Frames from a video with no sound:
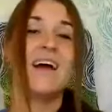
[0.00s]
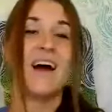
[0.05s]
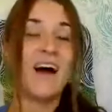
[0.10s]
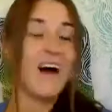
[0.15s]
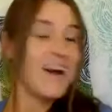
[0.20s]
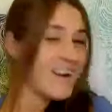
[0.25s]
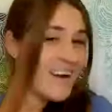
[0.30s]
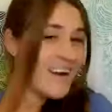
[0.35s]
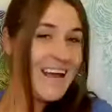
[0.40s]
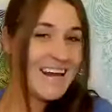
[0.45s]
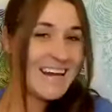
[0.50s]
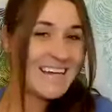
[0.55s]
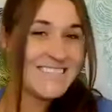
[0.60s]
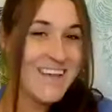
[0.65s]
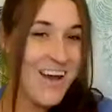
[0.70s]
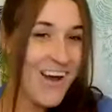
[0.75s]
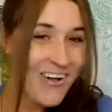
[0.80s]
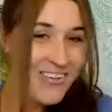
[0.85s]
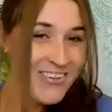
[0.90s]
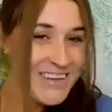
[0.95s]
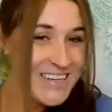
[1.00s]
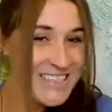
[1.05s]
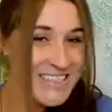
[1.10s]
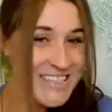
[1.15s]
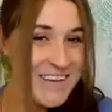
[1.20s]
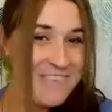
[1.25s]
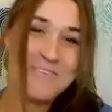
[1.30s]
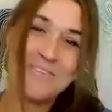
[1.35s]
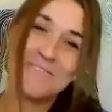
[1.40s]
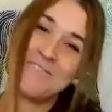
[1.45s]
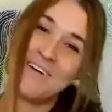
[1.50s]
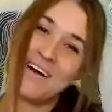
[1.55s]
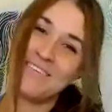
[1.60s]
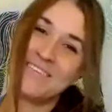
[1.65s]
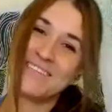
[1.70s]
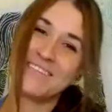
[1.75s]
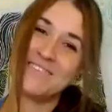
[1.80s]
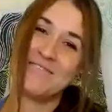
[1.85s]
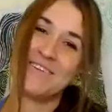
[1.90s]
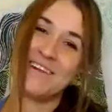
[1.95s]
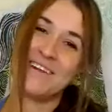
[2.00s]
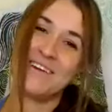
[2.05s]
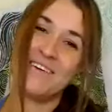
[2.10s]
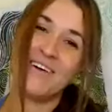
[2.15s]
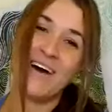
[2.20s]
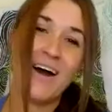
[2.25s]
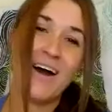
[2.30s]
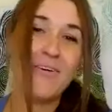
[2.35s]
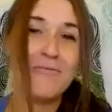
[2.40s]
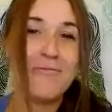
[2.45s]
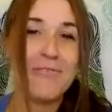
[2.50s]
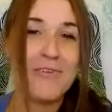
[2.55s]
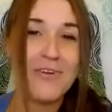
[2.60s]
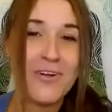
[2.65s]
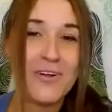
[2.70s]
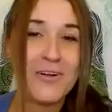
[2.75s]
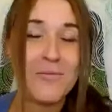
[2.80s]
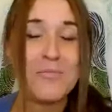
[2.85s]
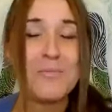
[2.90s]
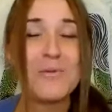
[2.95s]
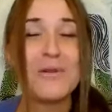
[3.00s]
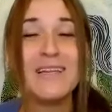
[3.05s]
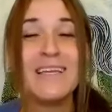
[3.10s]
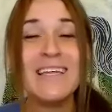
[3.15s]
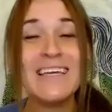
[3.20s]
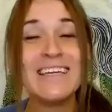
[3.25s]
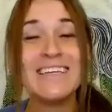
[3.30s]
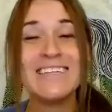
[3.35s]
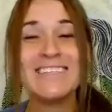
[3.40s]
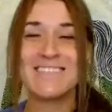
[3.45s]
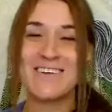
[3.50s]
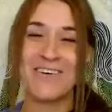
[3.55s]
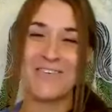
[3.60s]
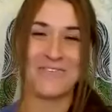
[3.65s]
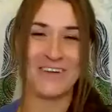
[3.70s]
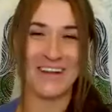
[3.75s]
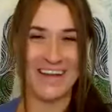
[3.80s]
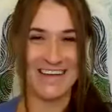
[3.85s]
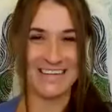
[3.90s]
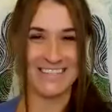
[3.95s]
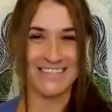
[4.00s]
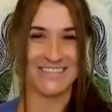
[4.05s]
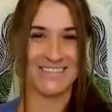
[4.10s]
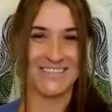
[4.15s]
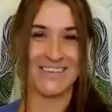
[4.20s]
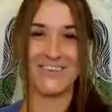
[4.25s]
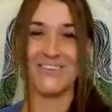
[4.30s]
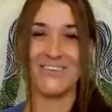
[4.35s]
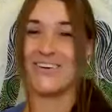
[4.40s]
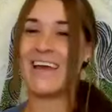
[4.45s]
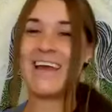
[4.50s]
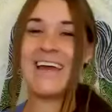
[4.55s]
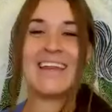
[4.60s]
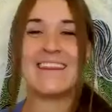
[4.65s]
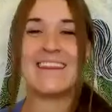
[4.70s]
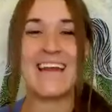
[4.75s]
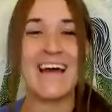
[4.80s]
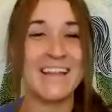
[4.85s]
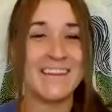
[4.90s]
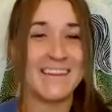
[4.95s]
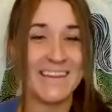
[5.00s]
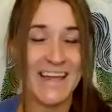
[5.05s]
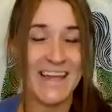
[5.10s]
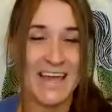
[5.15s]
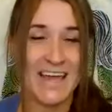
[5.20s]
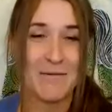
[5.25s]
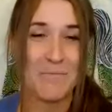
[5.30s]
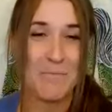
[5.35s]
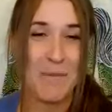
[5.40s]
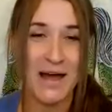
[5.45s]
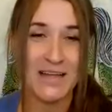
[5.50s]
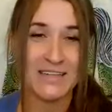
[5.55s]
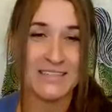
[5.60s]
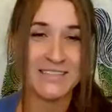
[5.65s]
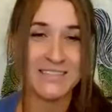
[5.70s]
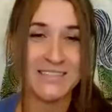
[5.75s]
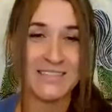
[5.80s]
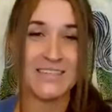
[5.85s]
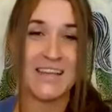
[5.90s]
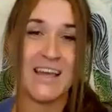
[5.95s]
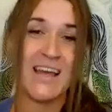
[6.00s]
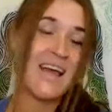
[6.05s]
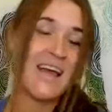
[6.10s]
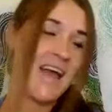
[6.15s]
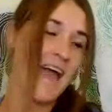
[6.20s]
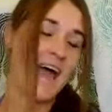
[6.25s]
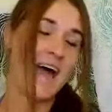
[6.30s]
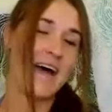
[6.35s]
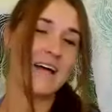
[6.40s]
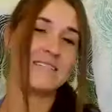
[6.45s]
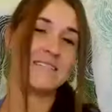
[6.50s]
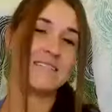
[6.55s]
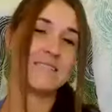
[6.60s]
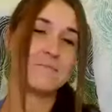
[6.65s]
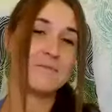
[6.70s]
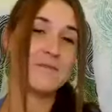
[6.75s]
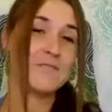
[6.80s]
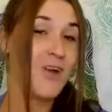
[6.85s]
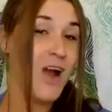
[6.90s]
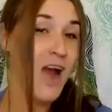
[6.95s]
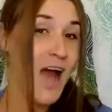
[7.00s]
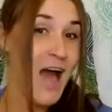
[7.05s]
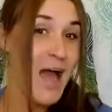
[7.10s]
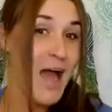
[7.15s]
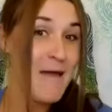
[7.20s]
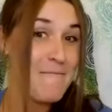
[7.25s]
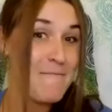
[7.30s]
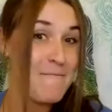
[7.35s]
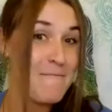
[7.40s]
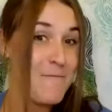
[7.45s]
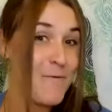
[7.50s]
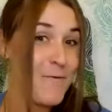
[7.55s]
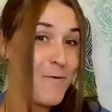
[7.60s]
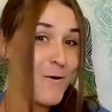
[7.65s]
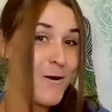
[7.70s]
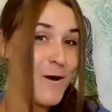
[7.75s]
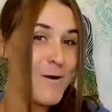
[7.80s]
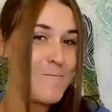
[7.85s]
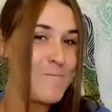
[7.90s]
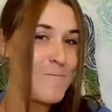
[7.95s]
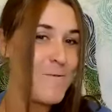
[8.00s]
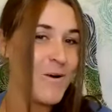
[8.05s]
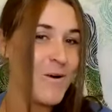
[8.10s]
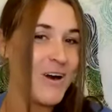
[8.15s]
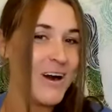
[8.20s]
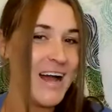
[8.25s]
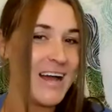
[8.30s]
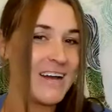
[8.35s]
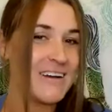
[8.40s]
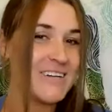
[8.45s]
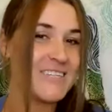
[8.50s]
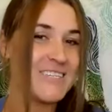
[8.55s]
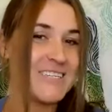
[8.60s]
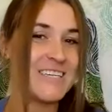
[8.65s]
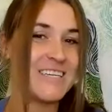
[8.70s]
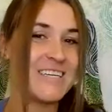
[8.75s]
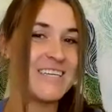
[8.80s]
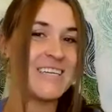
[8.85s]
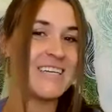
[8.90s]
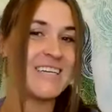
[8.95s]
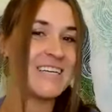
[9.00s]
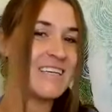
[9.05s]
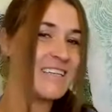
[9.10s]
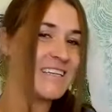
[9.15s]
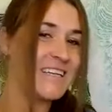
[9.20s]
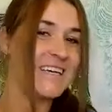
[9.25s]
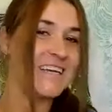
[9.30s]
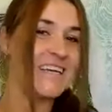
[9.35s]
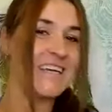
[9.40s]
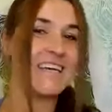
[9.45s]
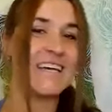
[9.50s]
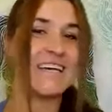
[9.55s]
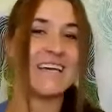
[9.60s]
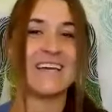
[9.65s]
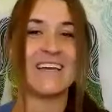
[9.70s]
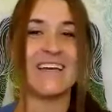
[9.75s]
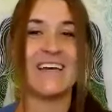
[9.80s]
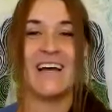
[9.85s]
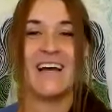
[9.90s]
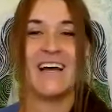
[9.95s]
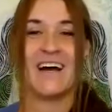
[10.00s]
All right, as always, if you found this video helpful, please don't forget to hit that like button and subscribe for more energy healing